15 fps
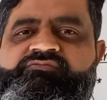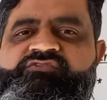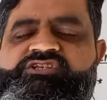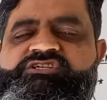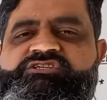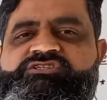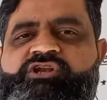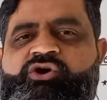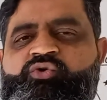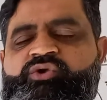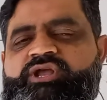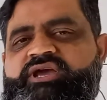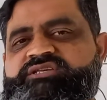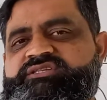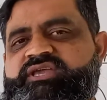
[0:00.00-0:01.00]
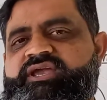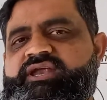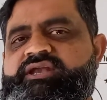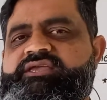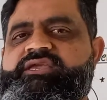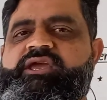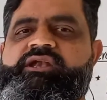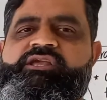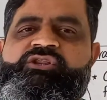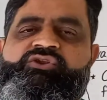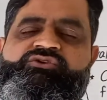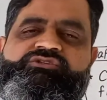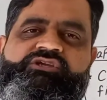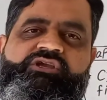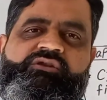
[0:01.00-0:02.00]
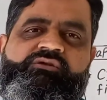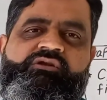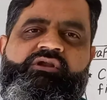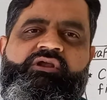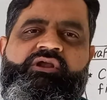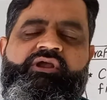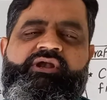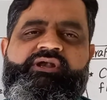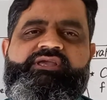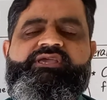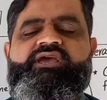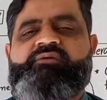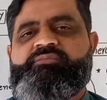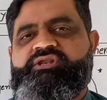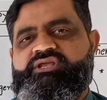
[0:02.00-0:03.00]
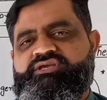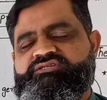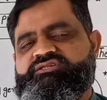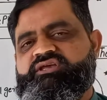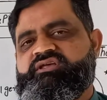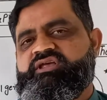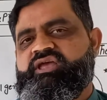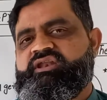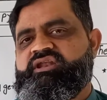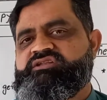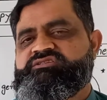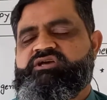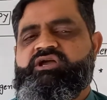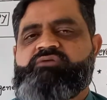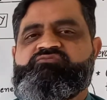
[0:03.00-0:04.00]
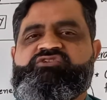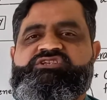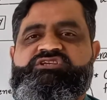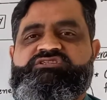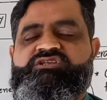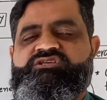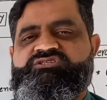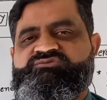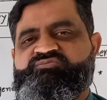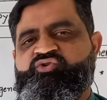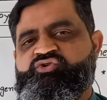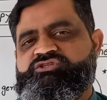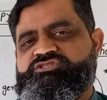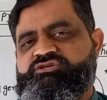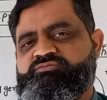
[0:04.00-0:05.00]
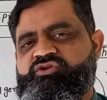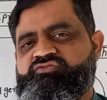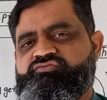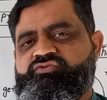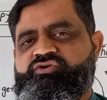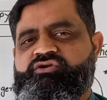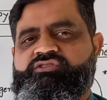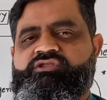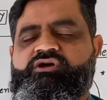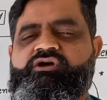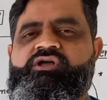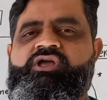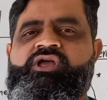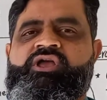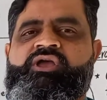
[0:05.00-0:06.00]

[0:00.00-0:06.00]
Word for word: which is known as AD adenosine deaminase an enzyme which is responsible for the